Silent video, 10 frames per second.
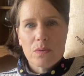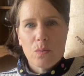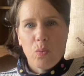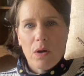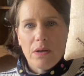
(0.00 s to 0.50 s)

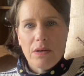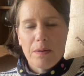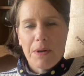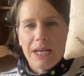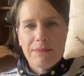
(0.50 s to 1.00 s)
one, I
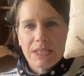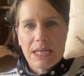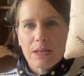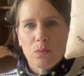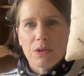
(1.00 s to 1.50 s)
might have a
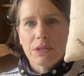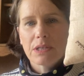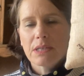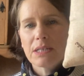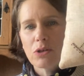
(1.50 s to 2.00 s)
second one,
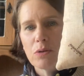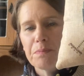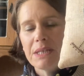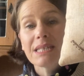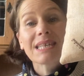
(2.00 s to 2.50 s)
so this could
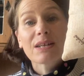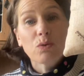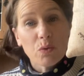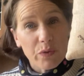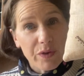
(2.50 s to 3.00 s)
be the second
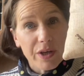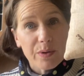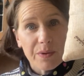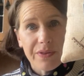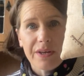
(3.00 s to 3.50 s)
or the third
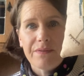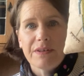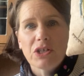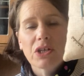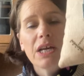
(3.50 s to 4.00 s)
one that I
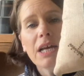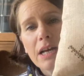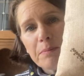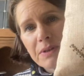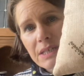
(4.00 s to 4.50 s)
finished.
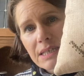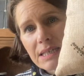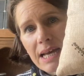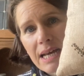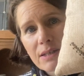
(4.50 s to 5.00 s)
But this is
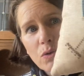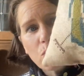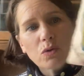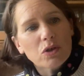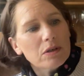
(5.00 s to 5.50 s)
Hares
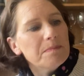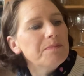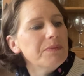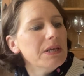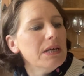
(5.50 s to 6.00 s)
Autumn.